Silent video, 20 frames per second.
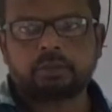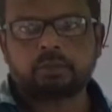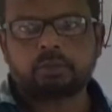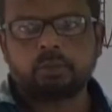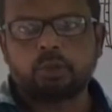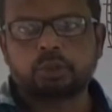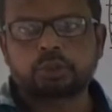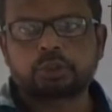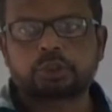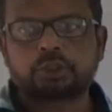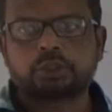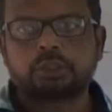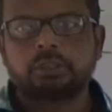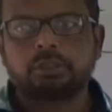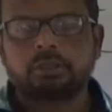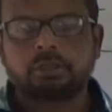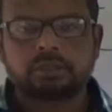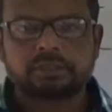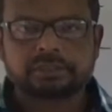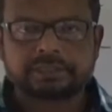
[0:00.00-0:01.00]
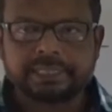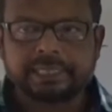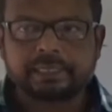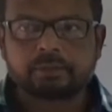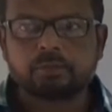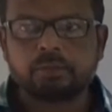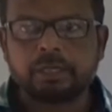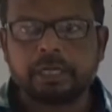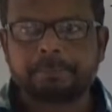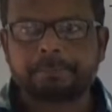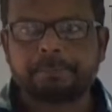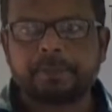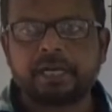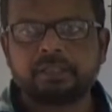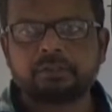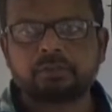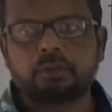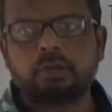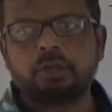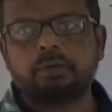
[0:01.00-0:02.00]
closed circular
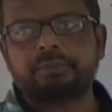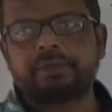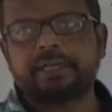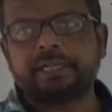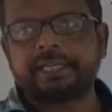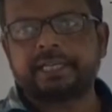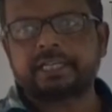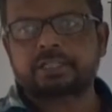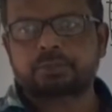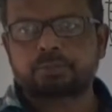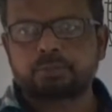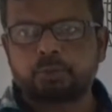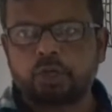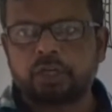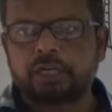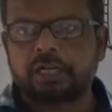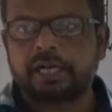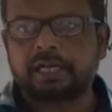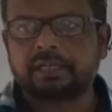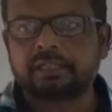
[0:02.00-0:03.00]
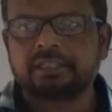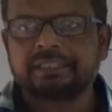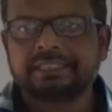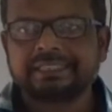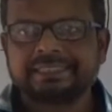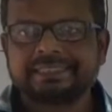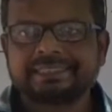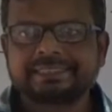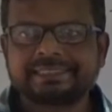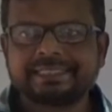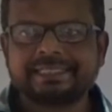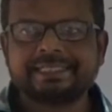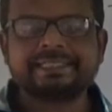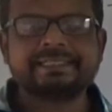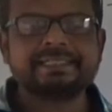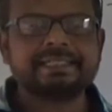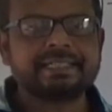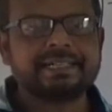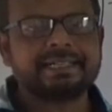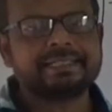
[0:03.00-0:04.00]
path of radius small r
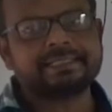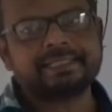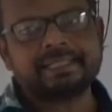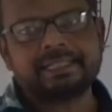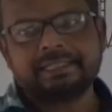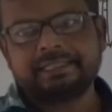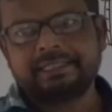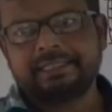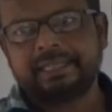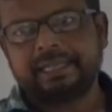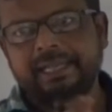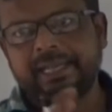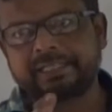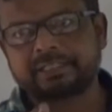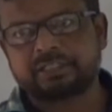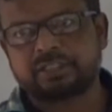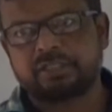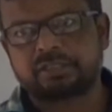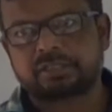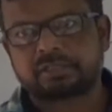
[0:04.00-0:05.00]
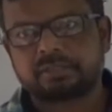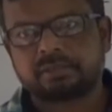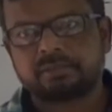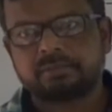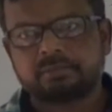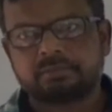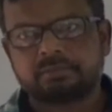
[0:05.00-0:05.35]
centered at the axis.